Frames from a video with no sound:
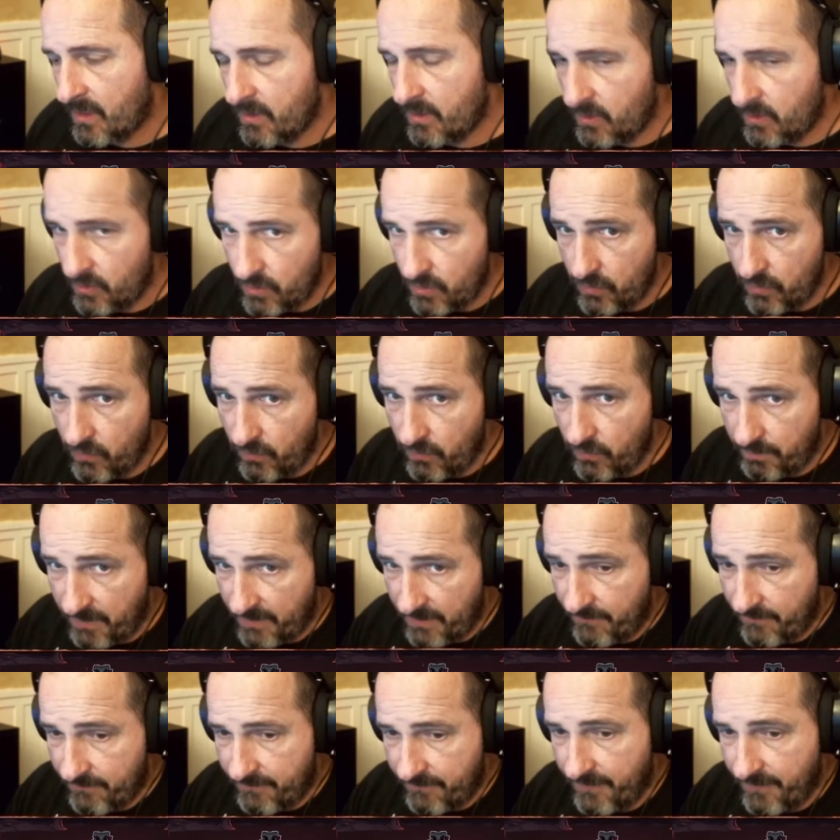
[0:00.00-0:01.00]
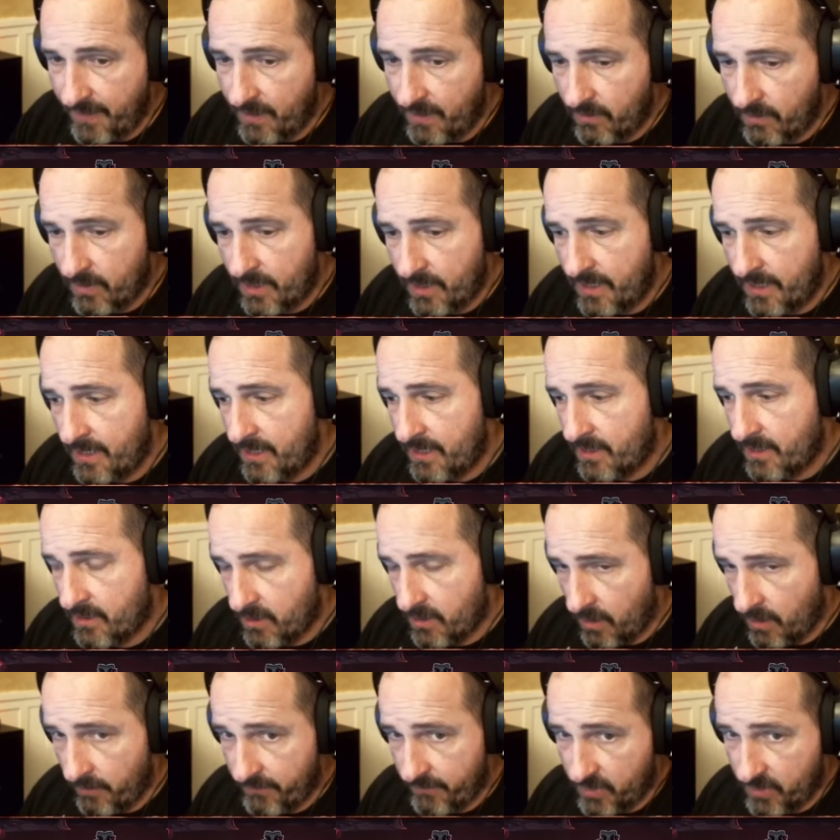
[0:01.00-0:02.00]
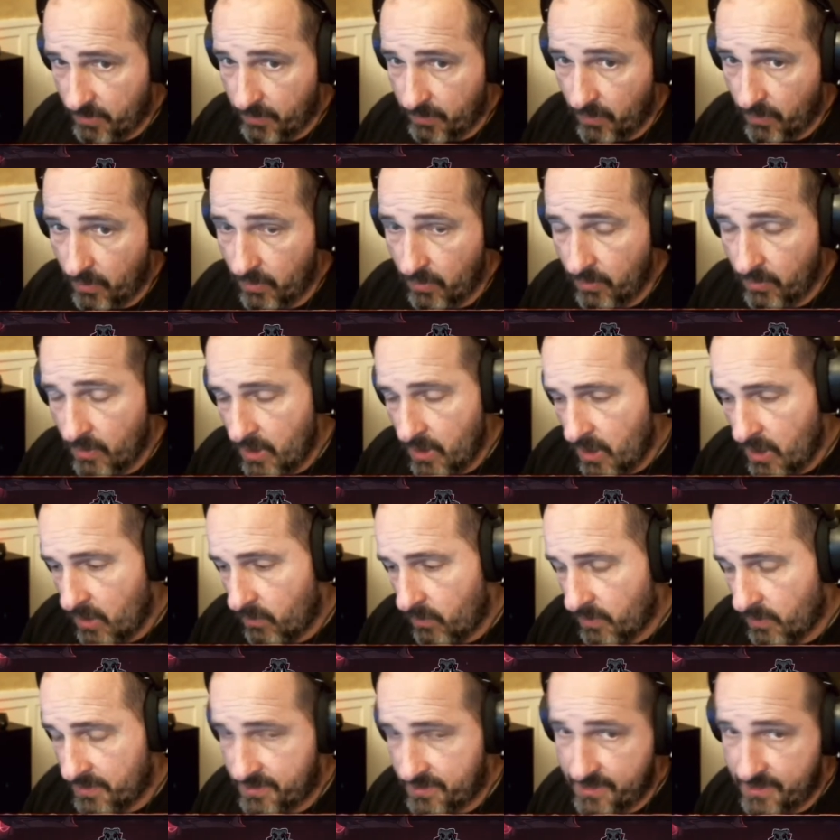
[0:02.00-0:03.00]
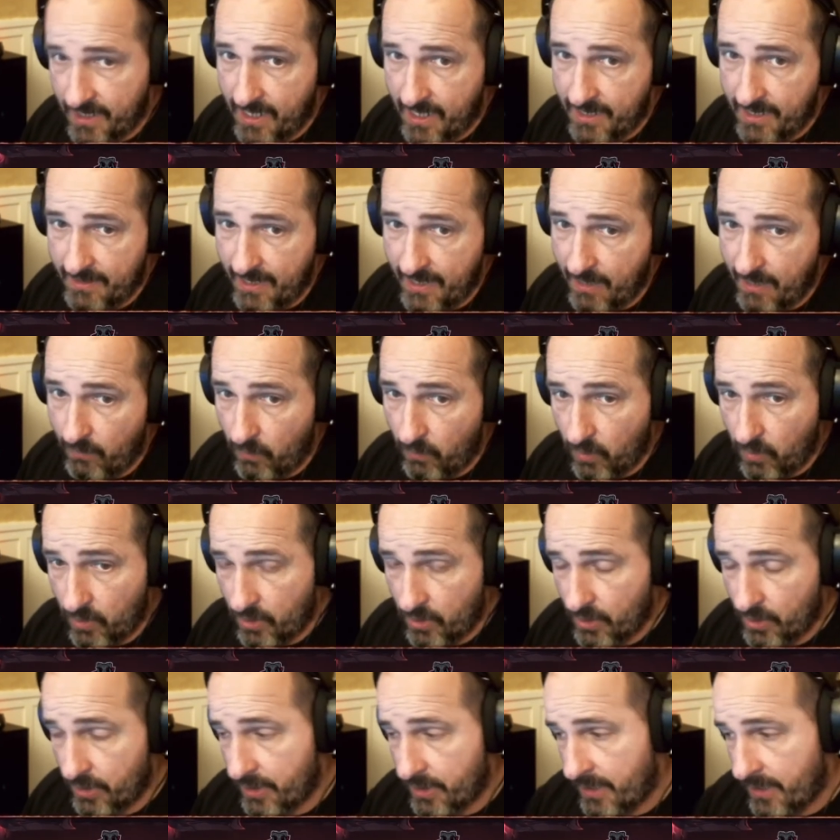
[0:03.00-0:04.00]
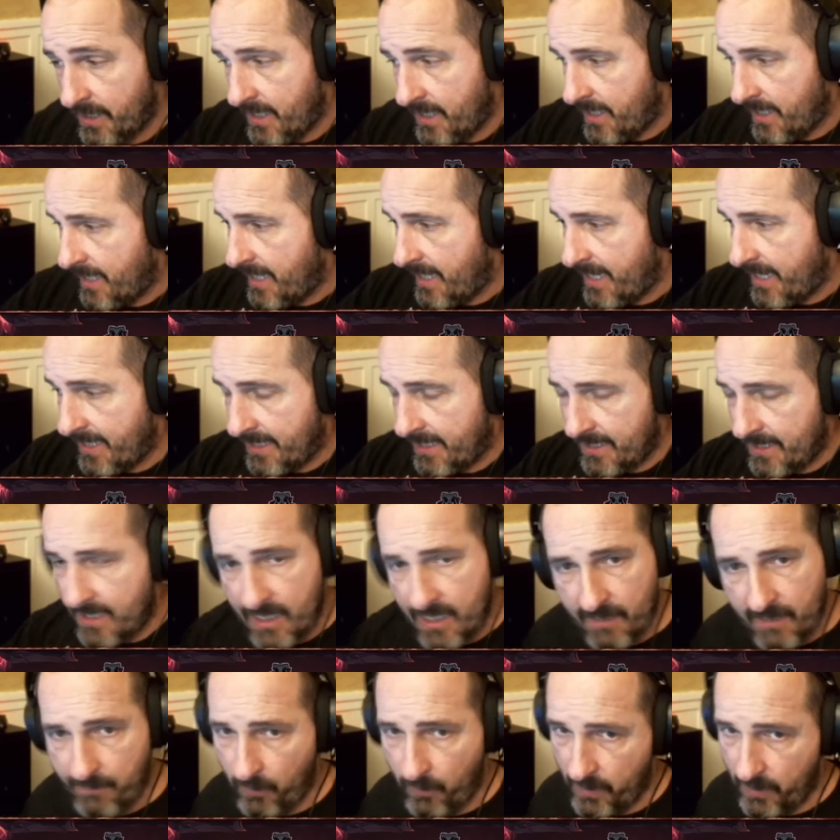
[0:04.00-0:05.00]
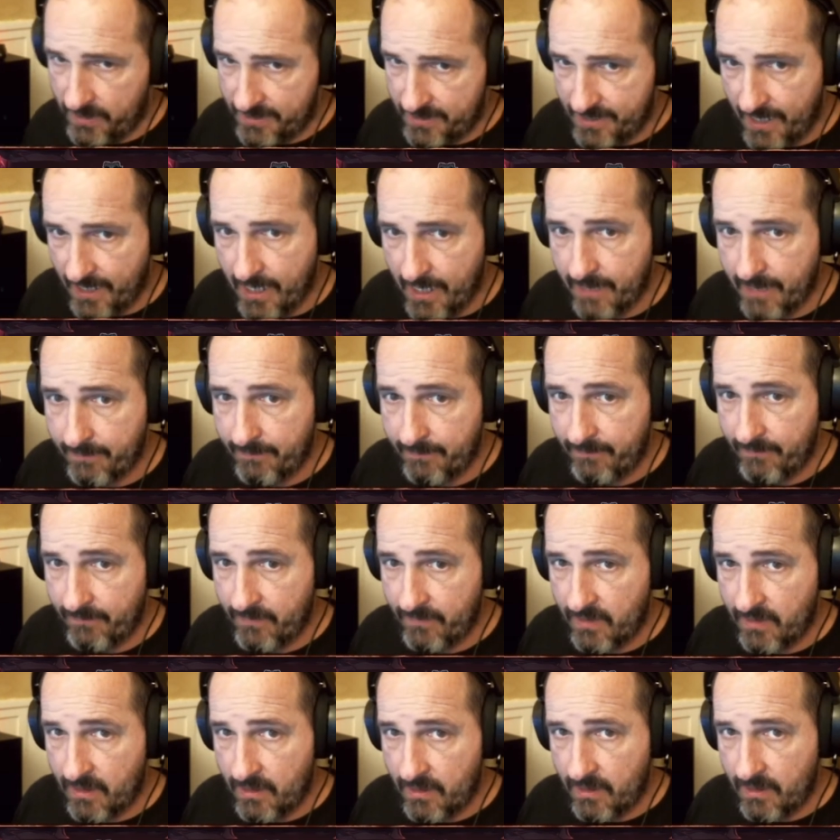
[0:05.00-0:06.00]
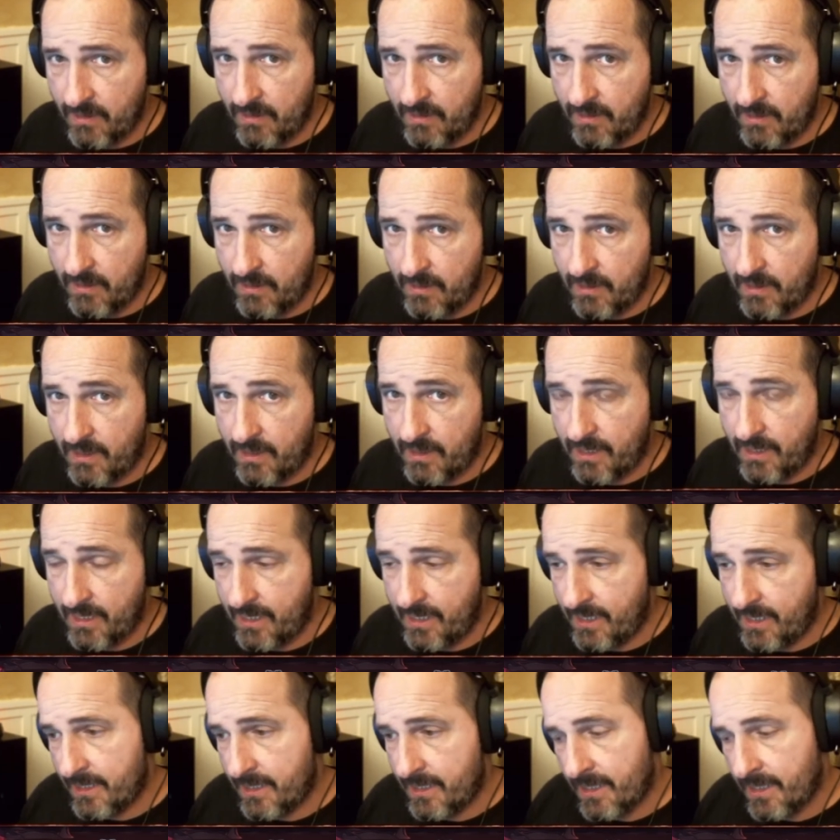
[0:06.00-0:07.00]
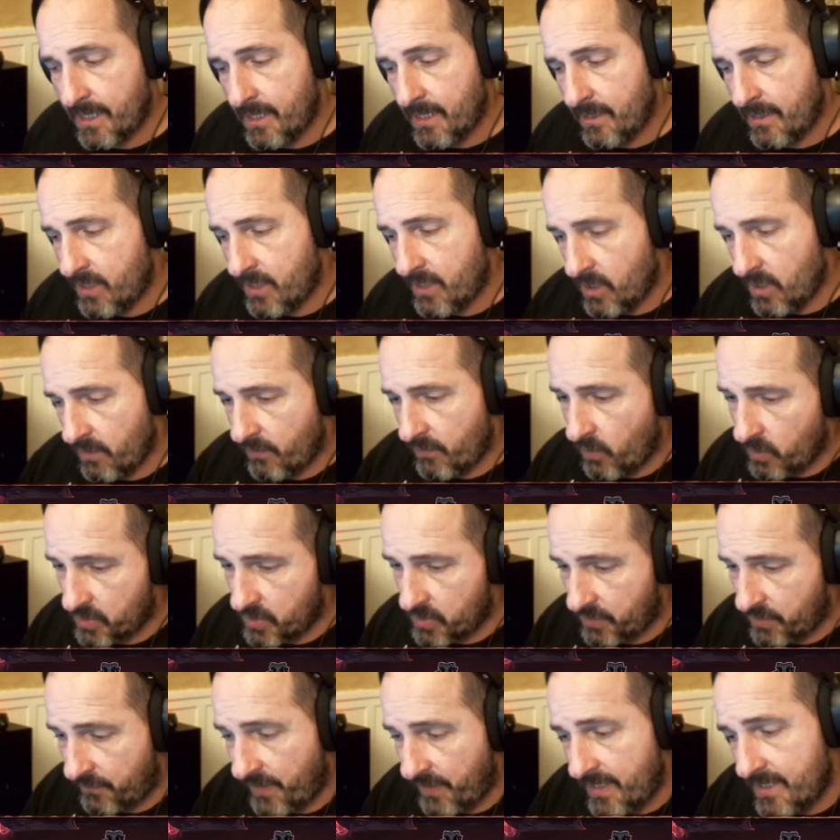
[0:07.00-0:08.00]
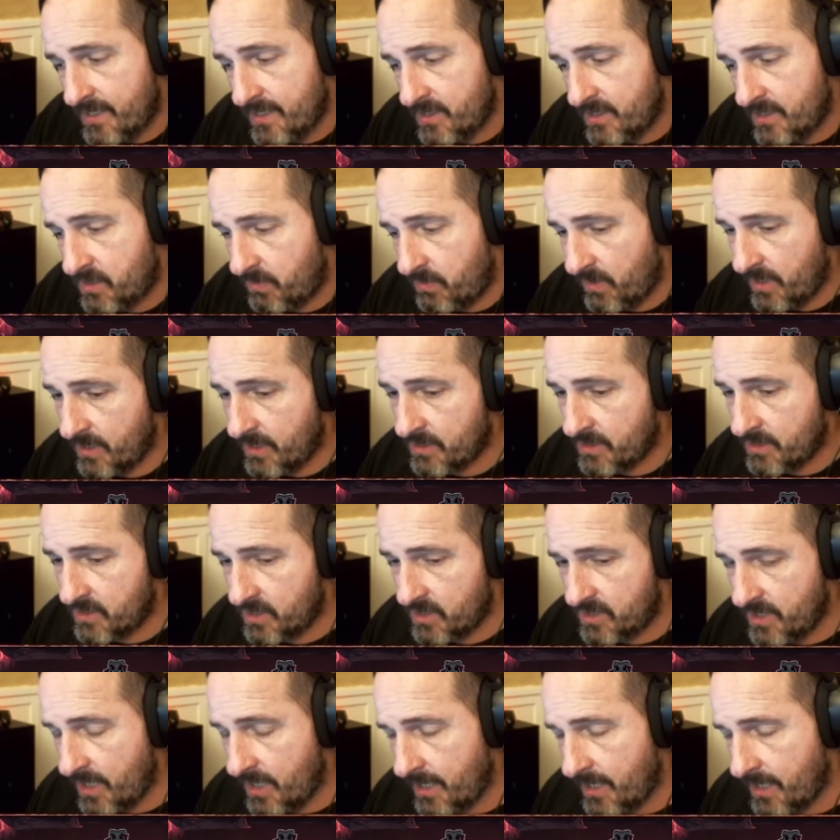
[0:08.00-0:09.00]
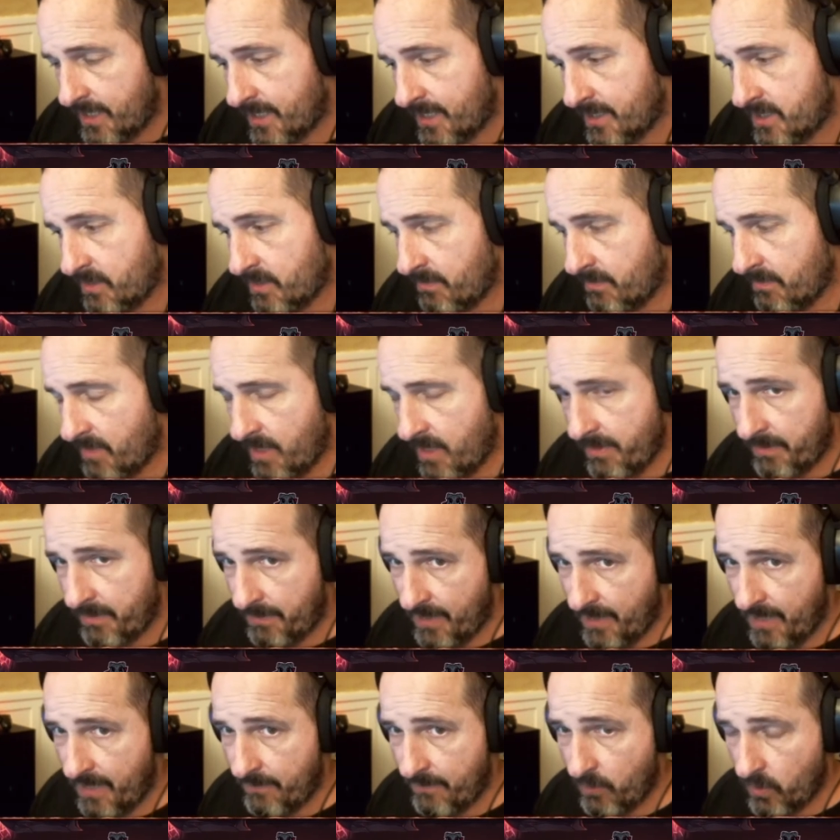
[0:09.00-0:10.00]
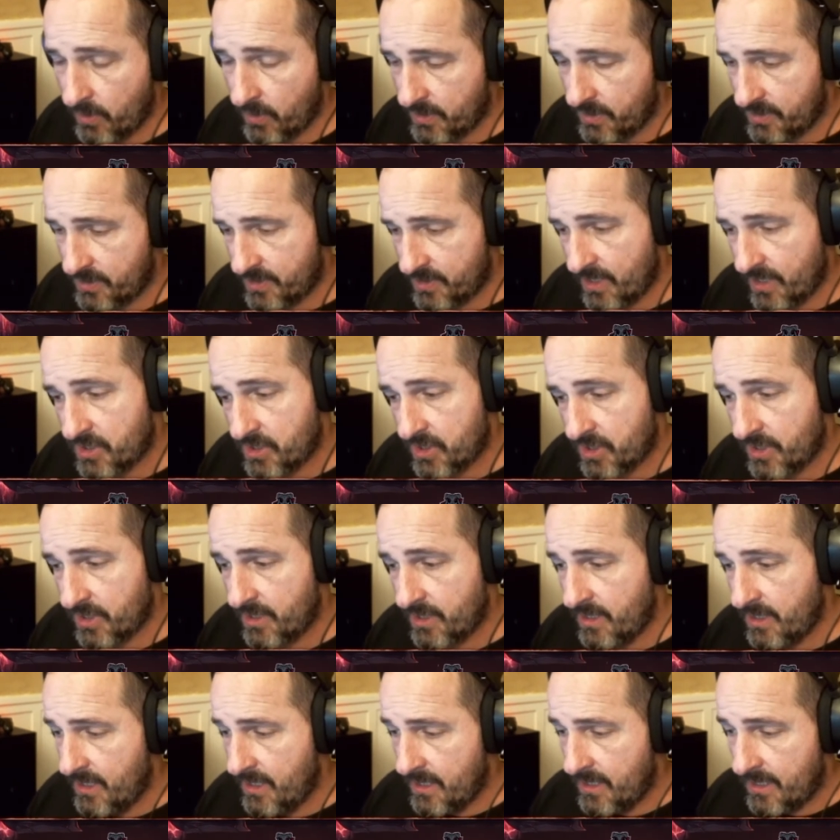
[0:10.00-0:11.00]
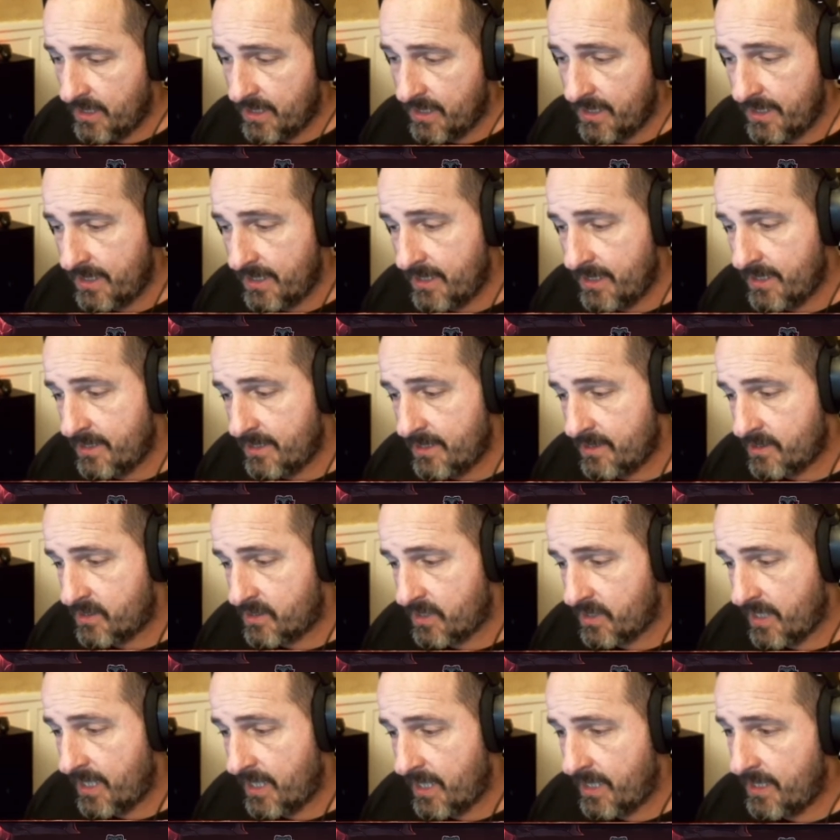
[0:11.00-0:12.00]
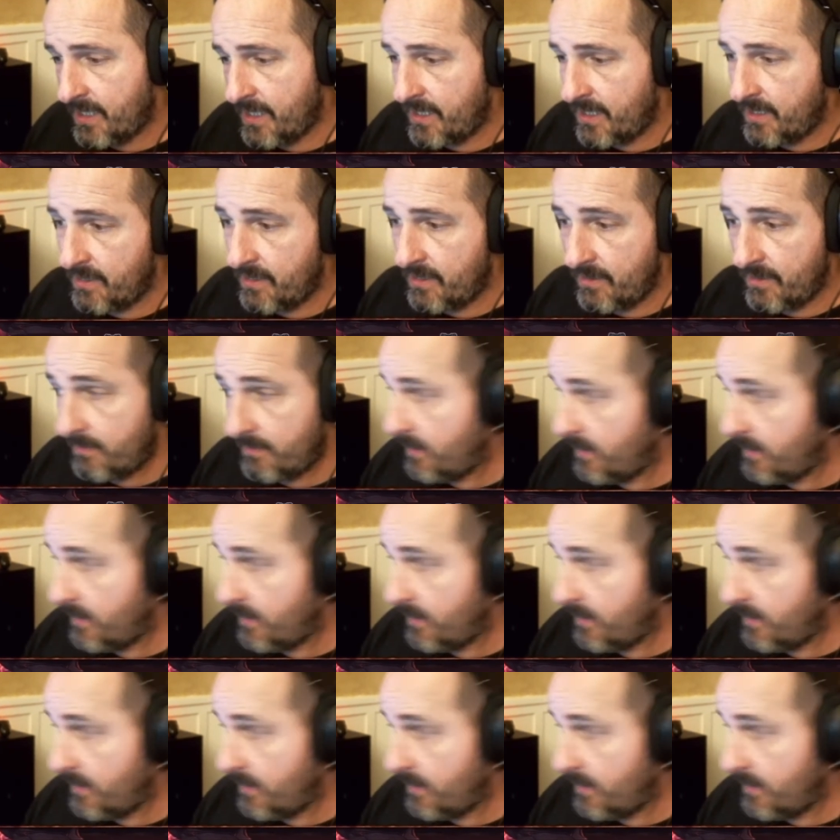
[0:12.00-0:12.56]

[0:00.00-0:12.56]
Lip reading: you've been very comfortable with saying that word at any point in time. And of course, FaZe, because it's not like it's a mom and pop organization, it is a